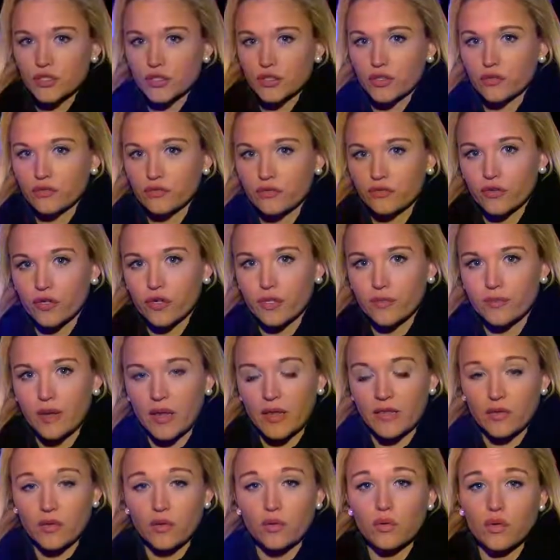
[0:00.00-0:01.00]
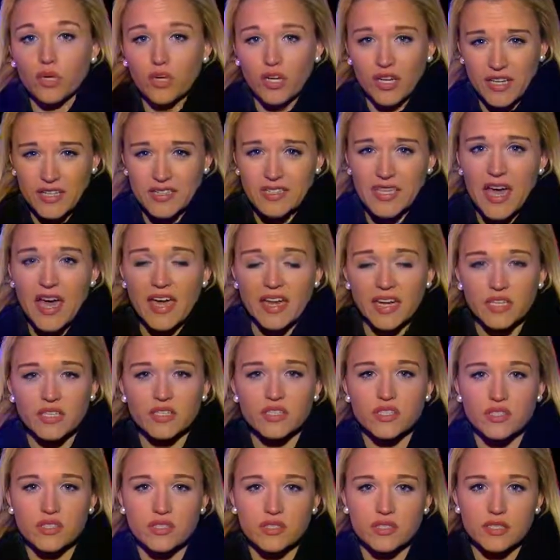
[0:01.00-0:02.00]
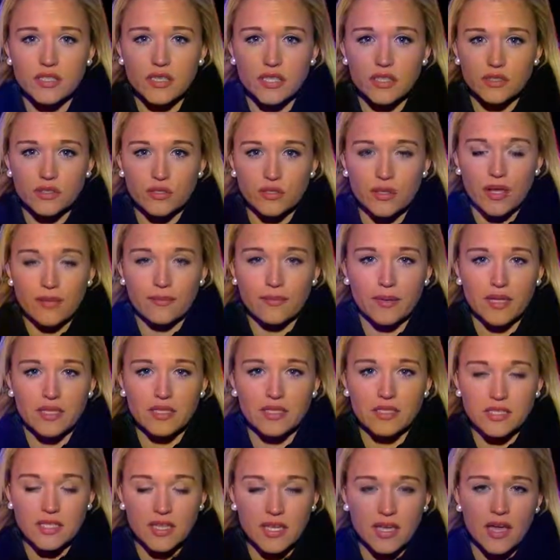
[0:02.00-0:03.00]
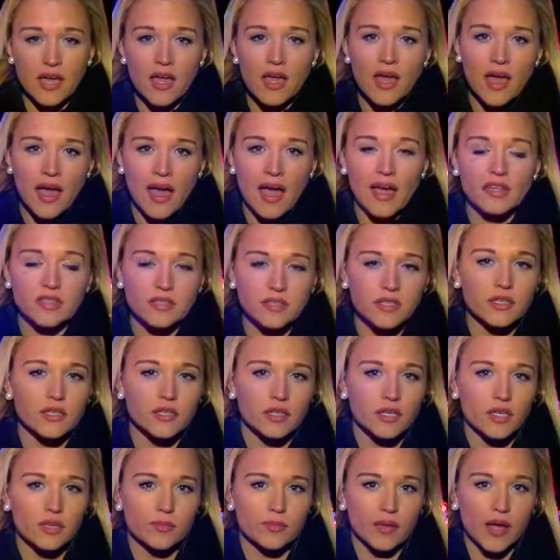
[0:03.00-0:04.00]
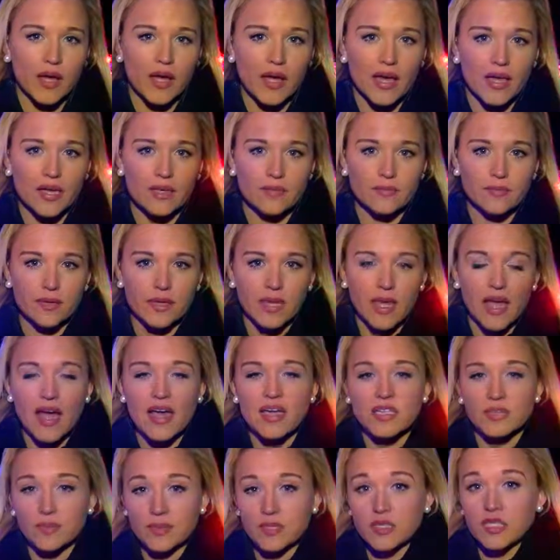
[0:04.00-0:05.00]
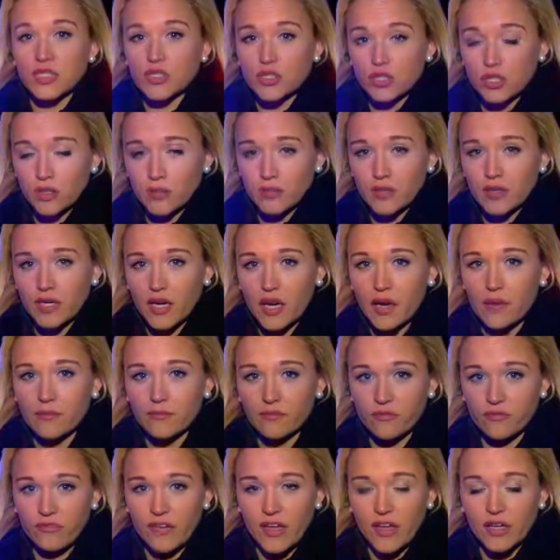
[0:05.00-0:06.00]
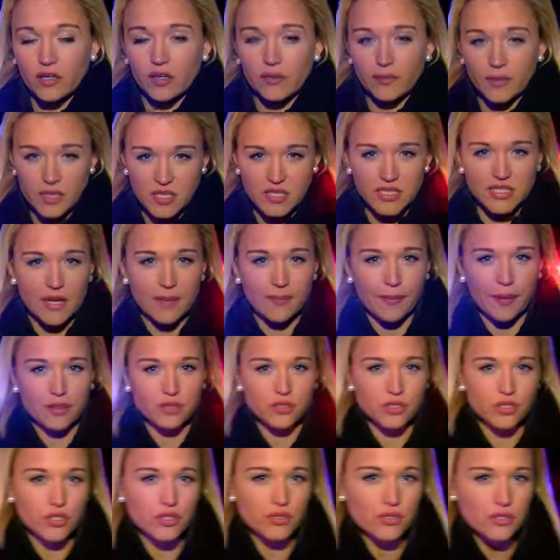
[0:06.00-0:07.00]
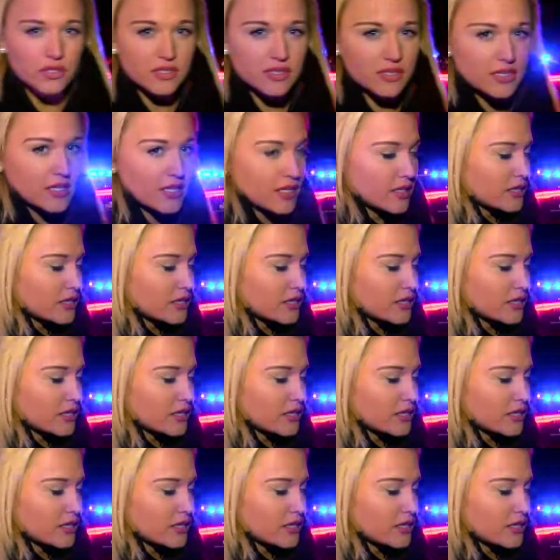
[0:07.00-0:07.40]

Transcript: to confirm that the coroner is heading to the scene, so that means the accident here behind me has potentially become fatal. I'm going to step out so you can see